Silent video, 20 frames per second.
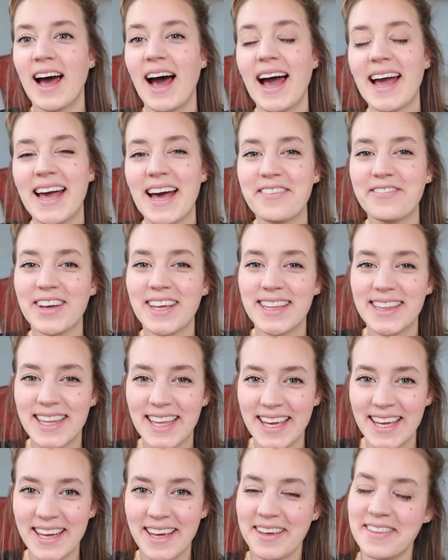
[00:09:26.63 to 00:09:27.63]
I have a
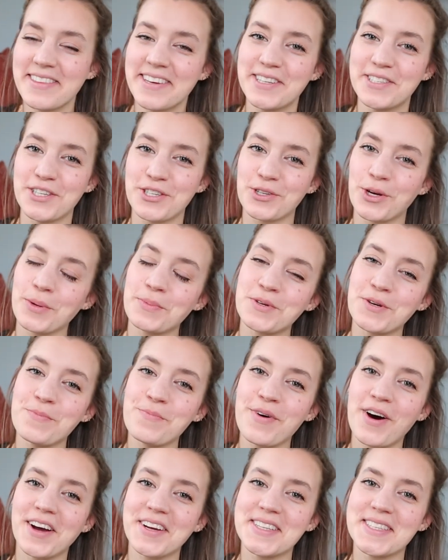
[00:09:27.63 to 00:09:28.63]
link in the description
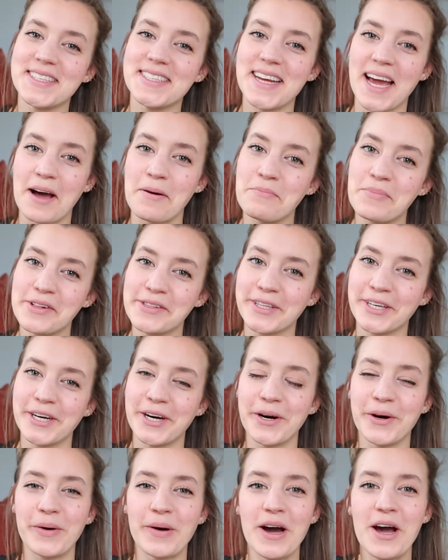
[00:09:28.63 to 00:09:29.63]
box down
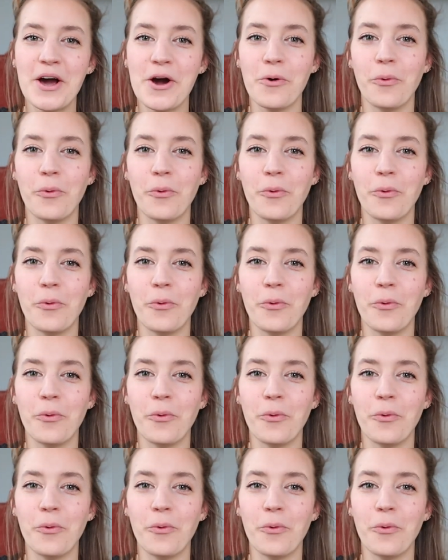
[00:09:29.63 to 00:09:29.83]
below